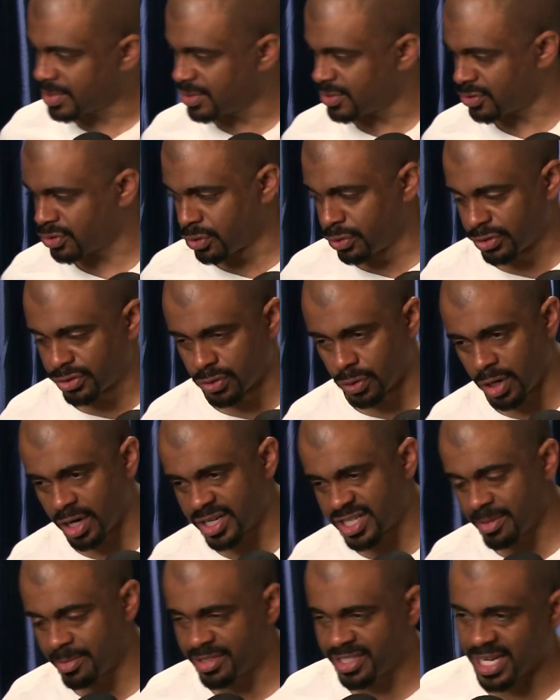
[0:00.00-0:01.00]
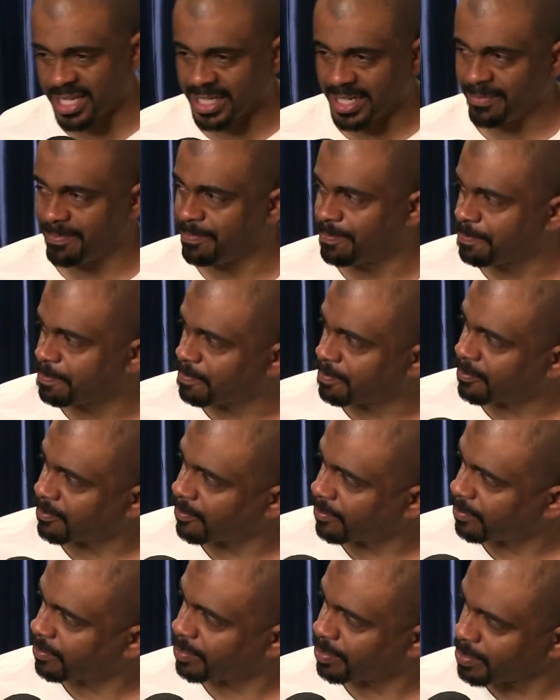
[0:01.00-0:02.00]
It's a true story because I'm gonna tell it.
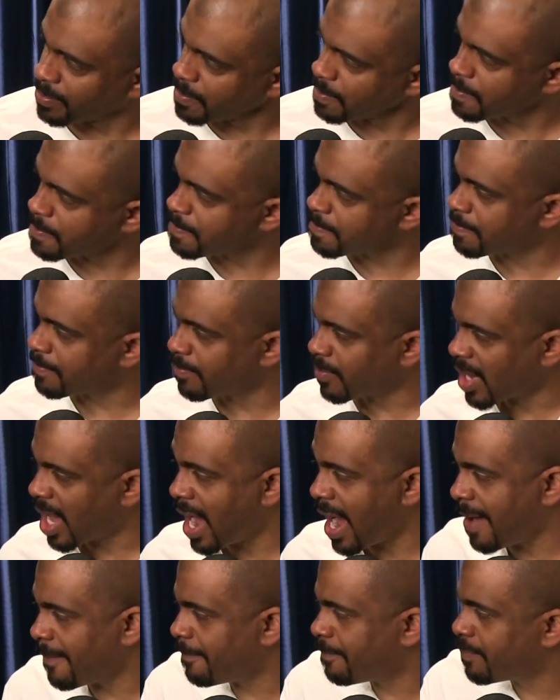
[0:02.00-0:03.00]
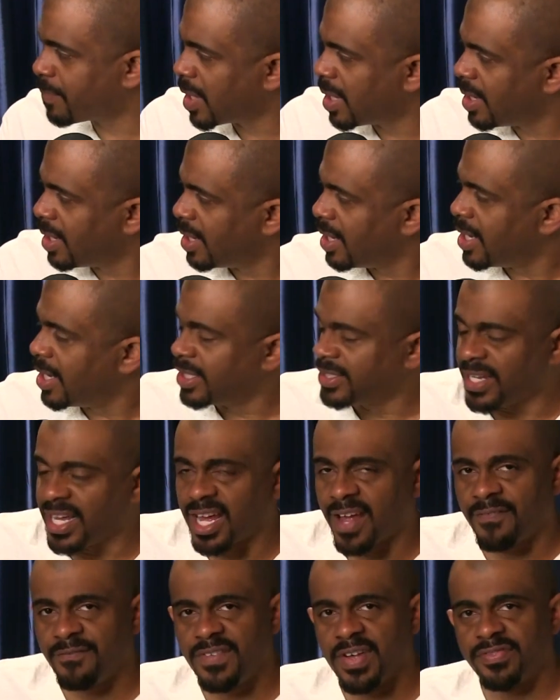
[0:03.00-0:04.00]
All right, so
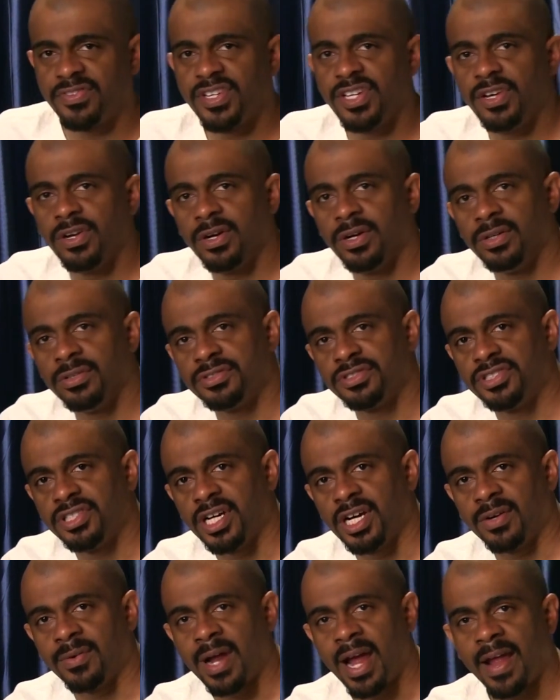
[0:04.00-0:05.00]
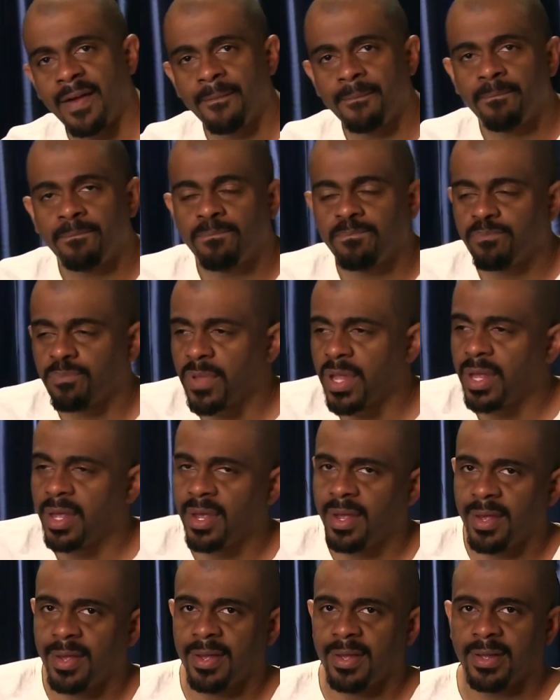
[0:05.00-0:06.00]
I got a 15-year-old son, right?
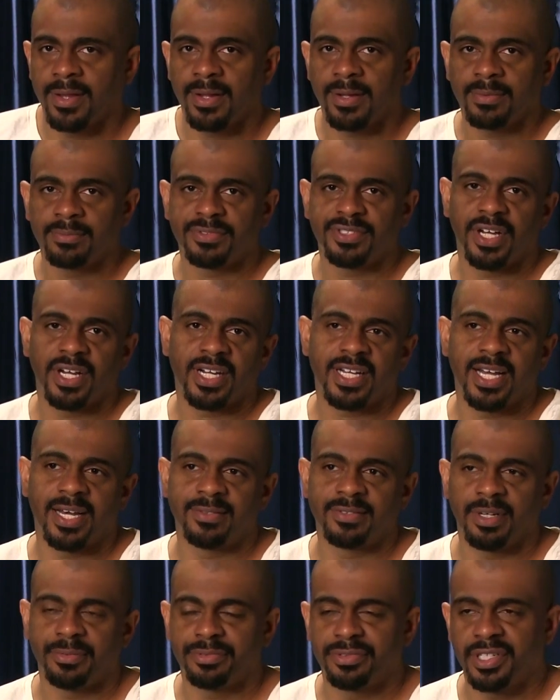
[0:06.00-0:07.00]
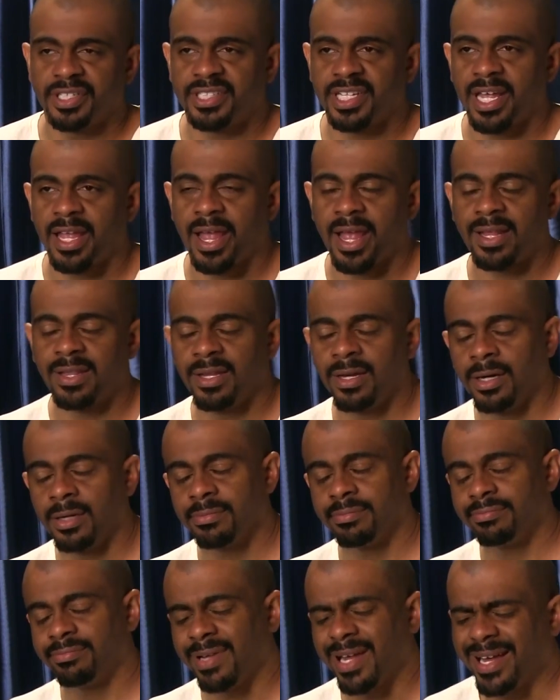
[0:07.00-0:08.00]
Son comes up to us and say, "Hey,
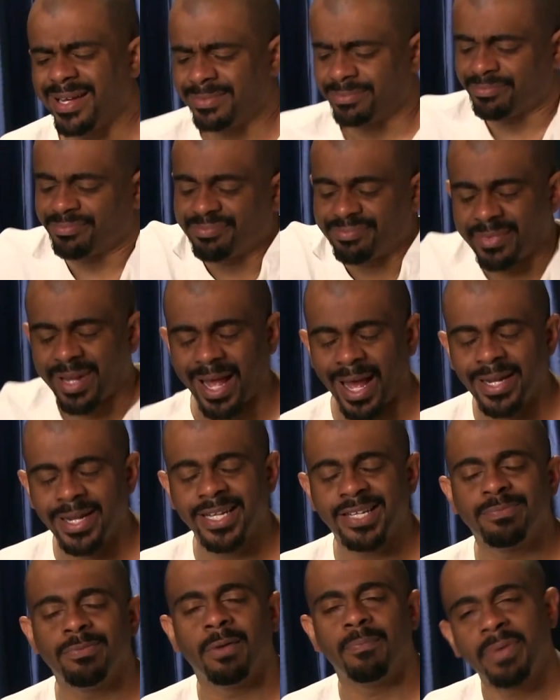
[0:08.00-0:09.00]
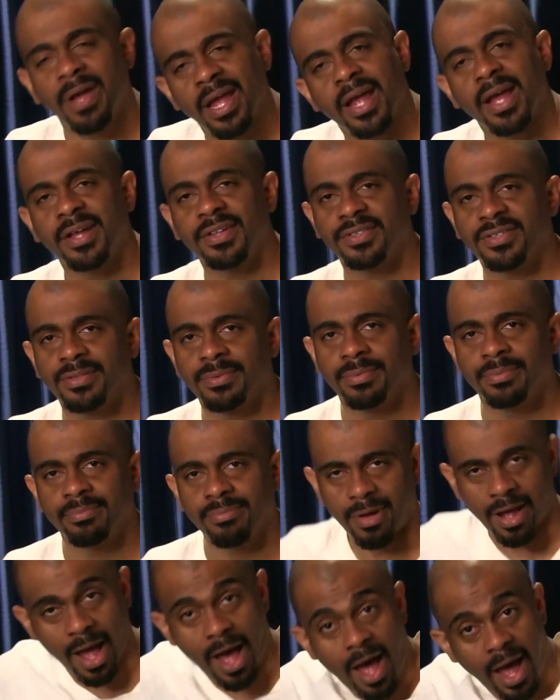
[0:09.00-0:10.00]
look, I need some more pants."
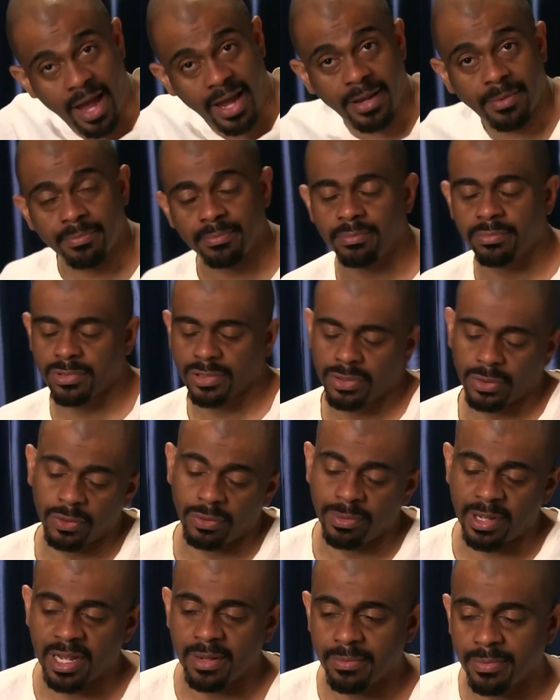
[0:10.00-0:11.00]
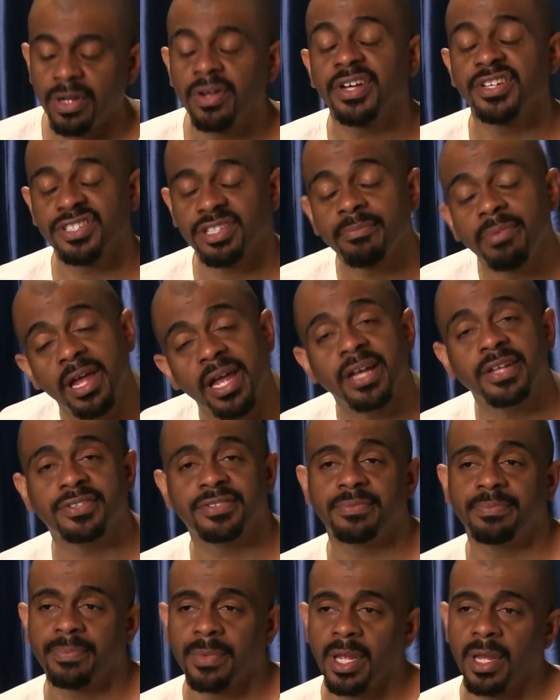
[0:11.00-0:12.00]
All right, cool, man. We go get your
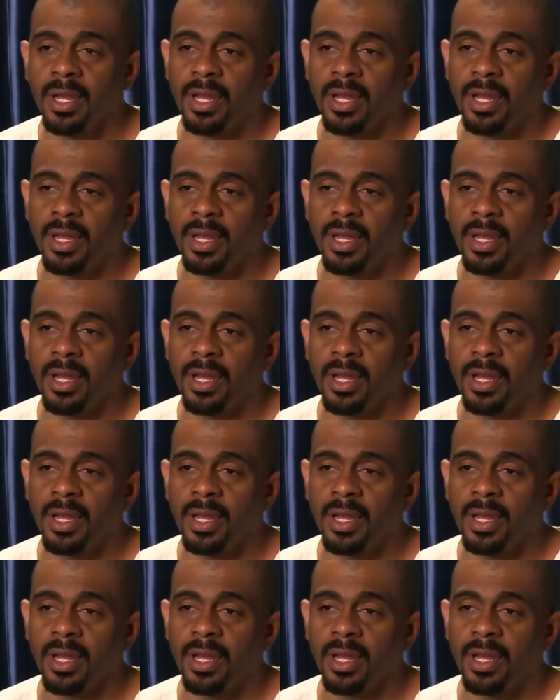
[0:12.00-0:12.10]
pants.